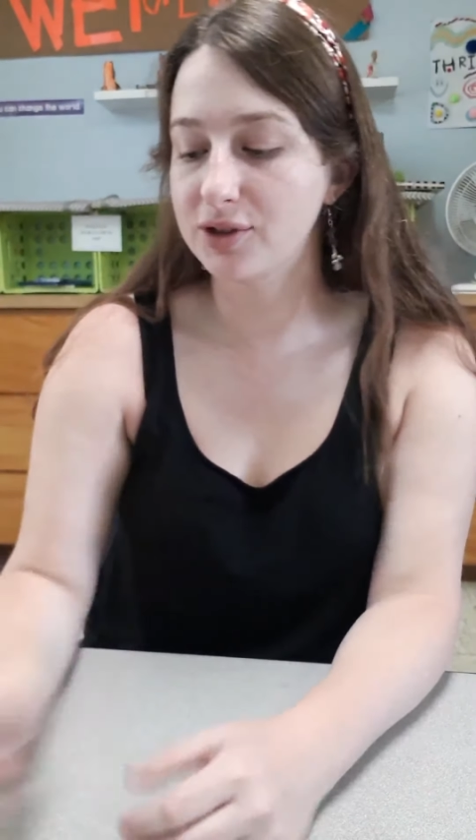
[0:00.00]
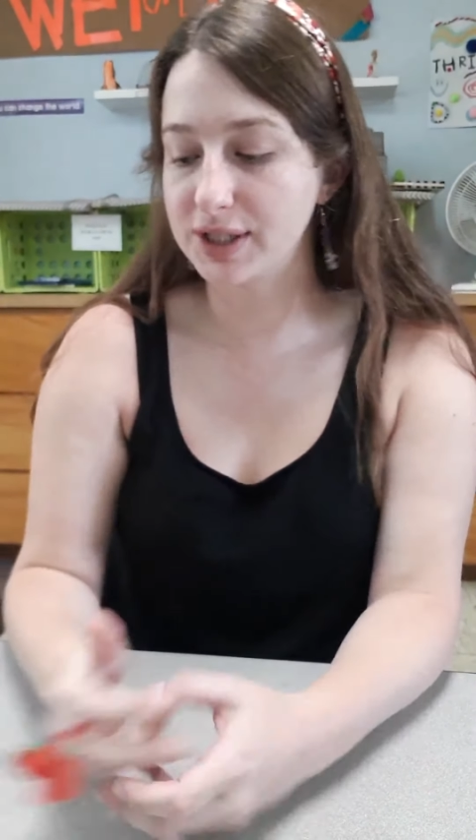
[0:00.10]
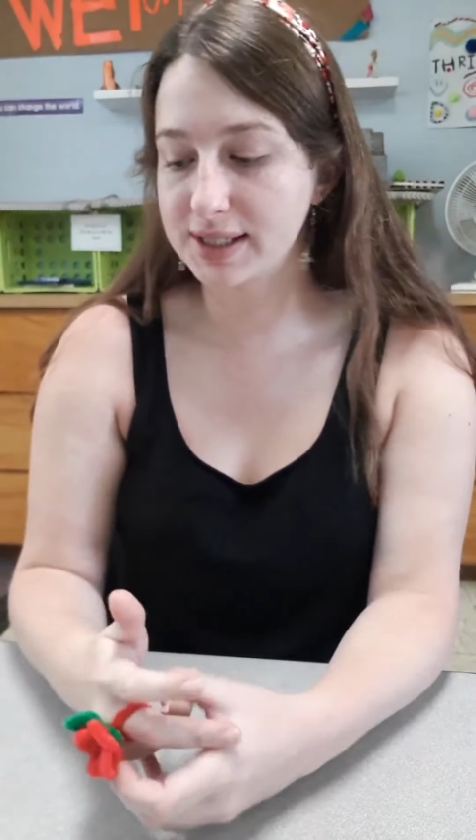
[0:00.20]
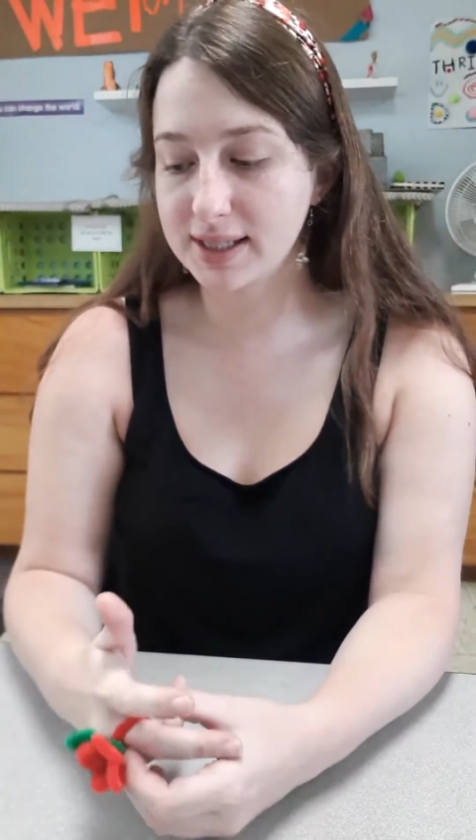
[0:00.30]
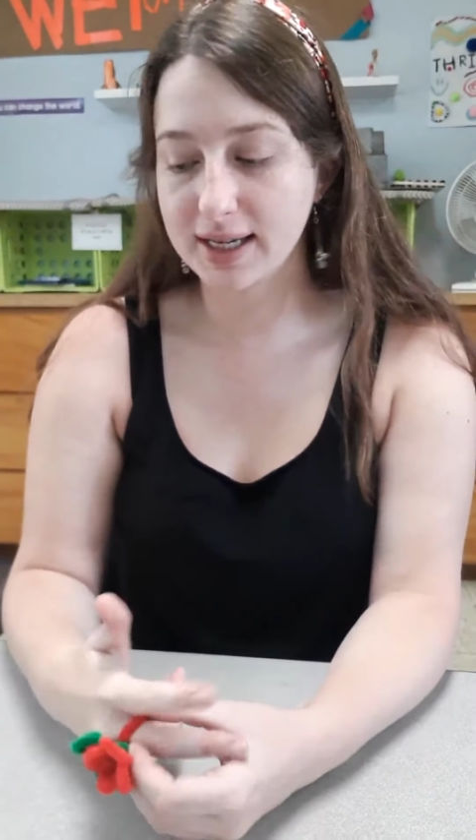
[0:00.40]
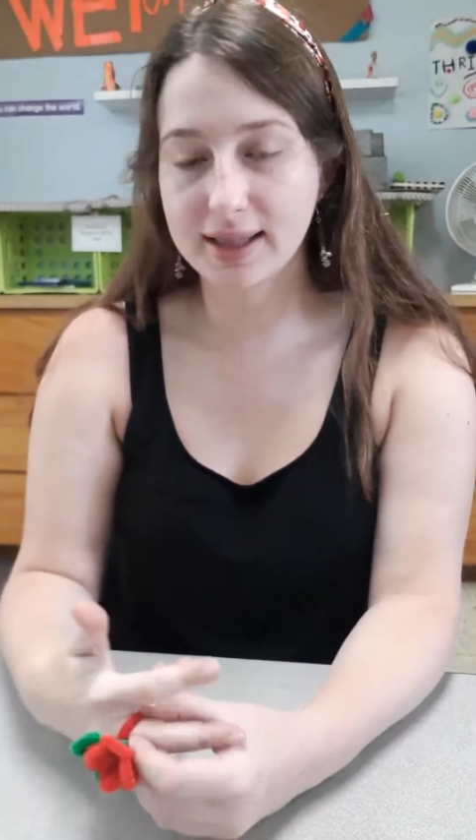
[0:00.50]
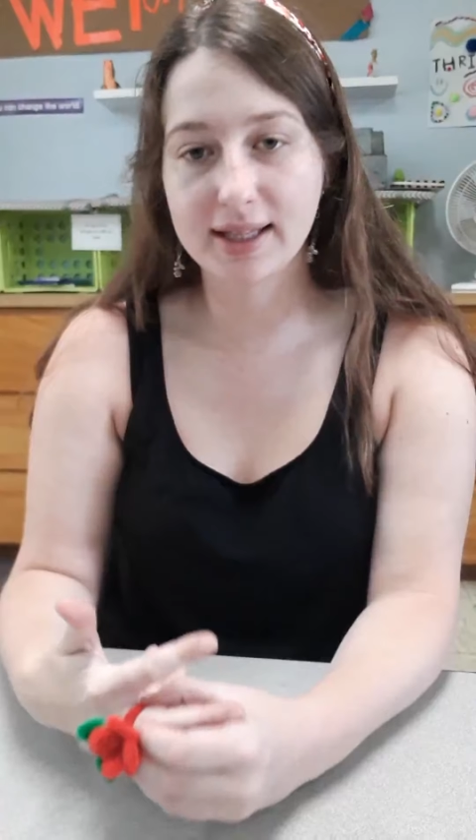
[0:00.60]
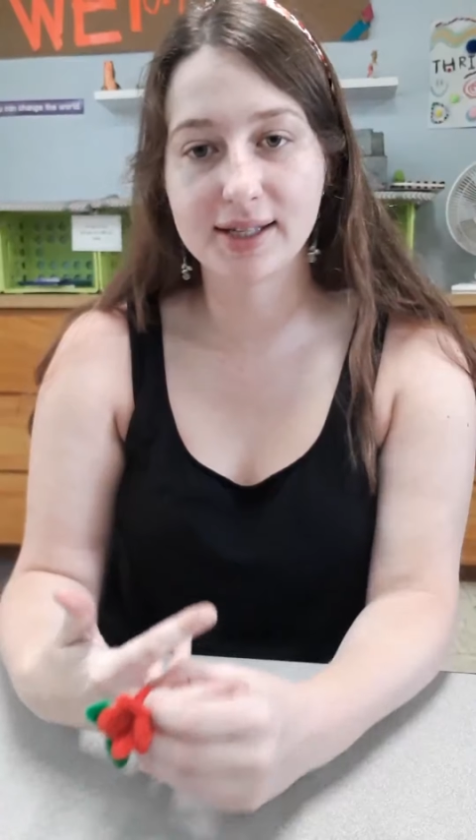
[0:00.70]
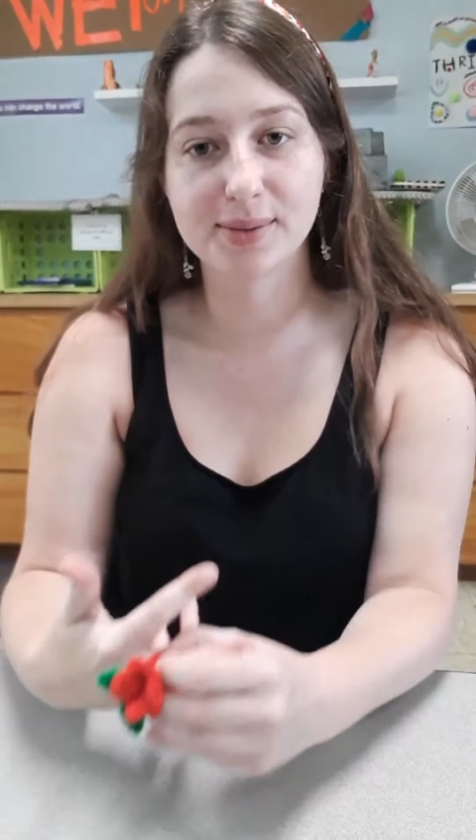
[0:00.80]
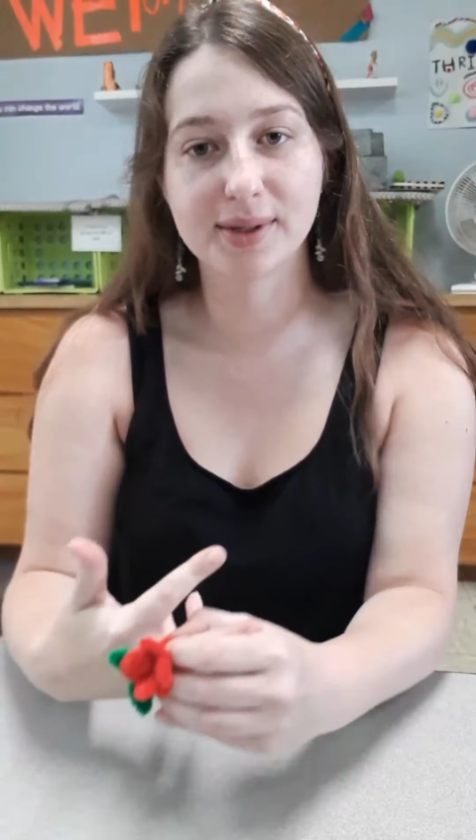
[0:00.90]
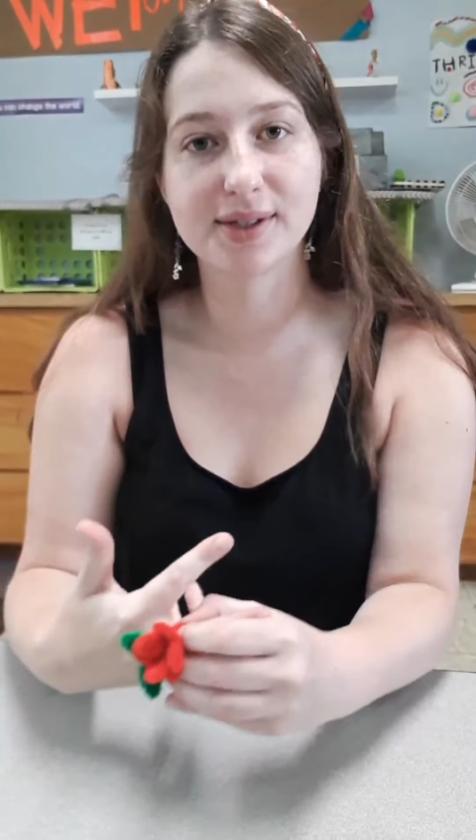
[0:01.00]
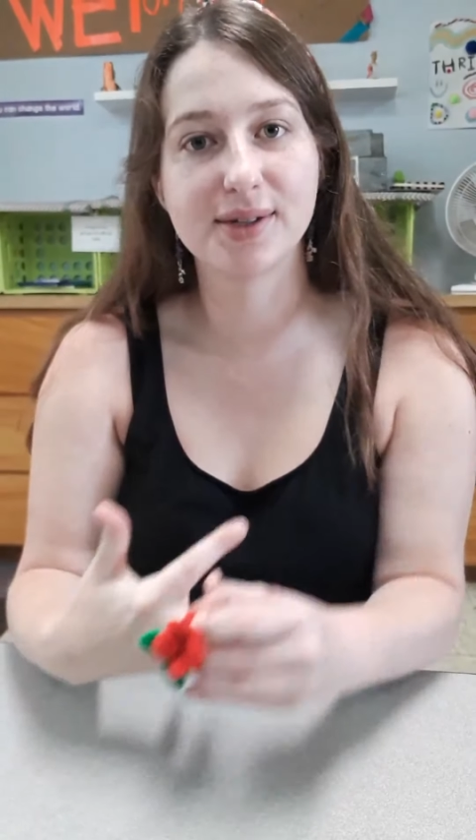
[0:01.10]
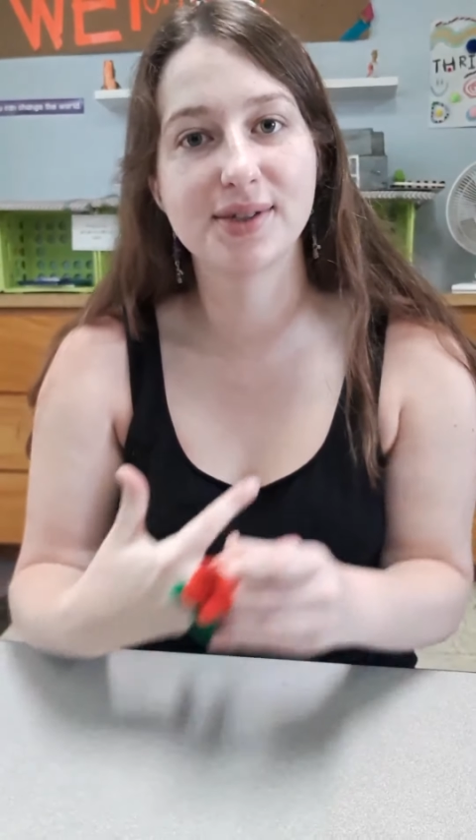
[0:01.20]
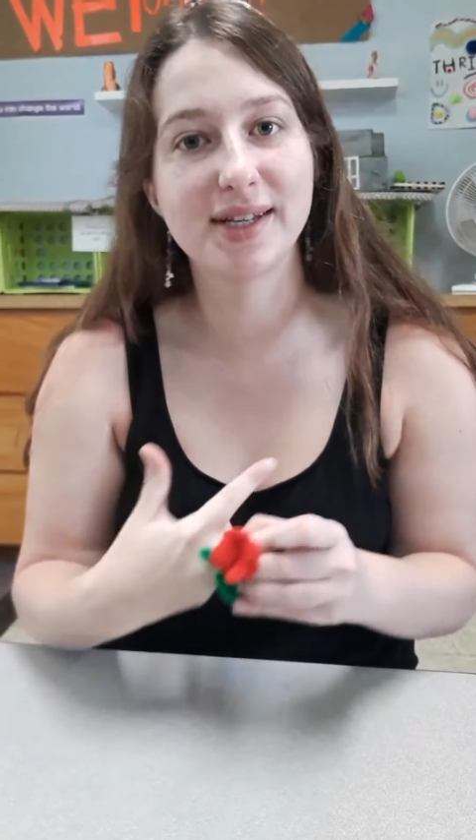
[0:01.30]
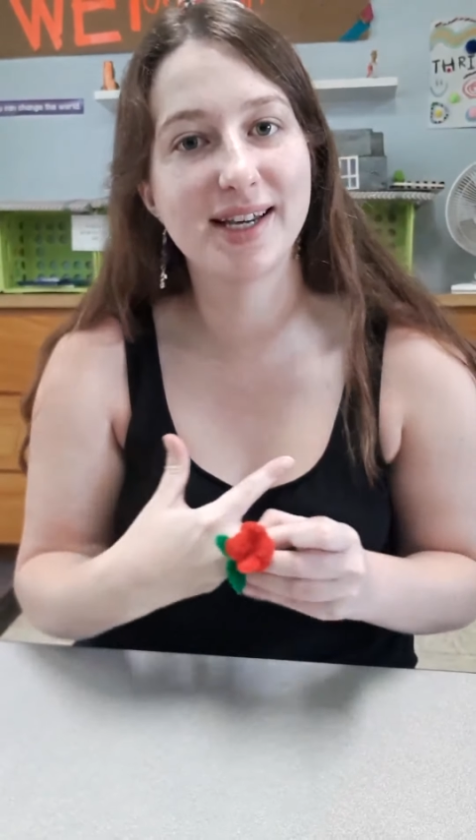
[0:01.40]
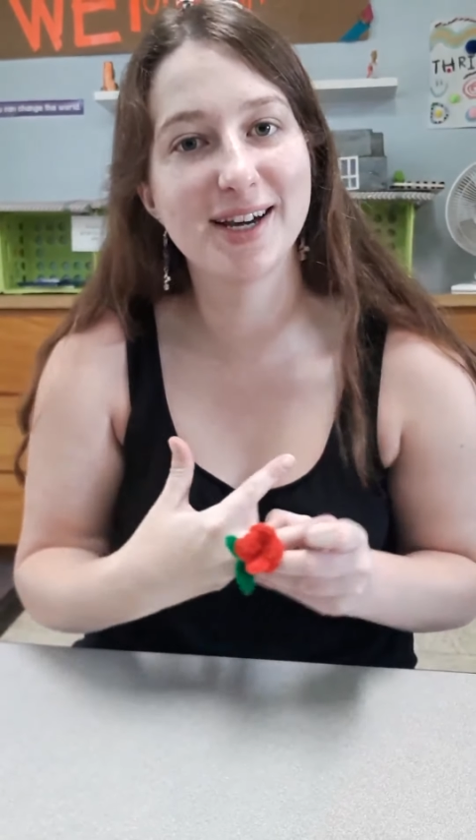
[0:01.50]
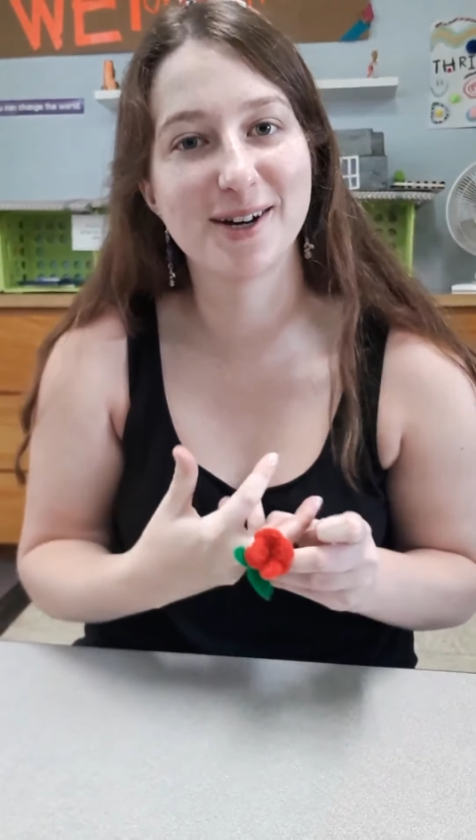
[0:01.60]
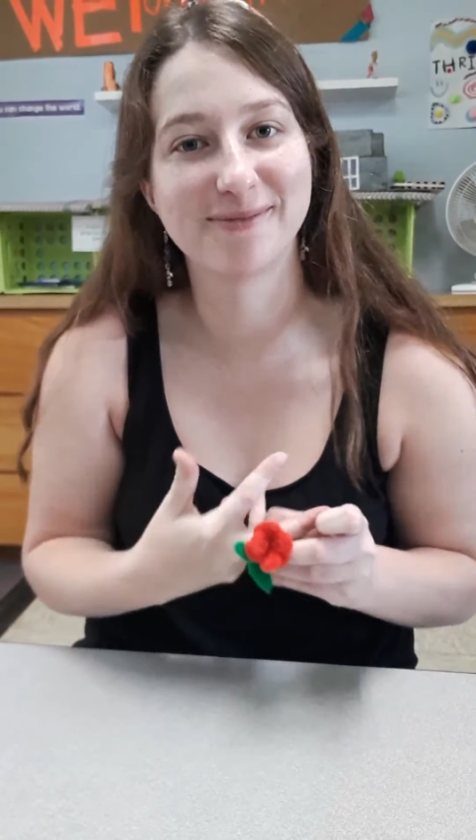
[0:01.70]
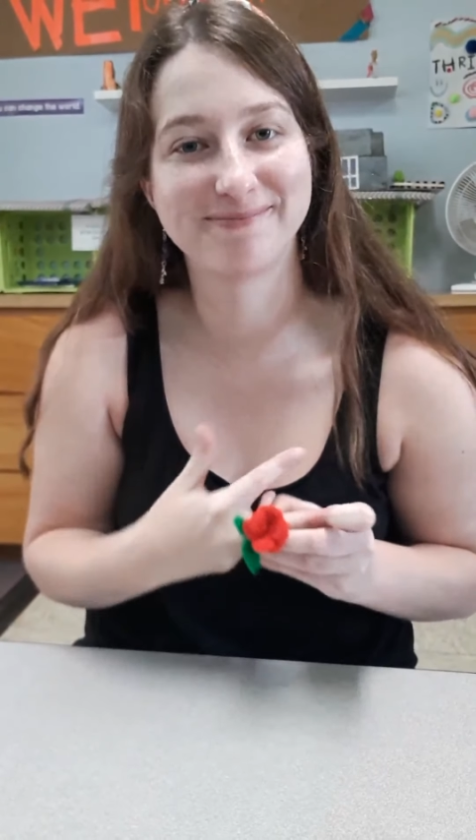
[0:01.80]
just like these ones you see here.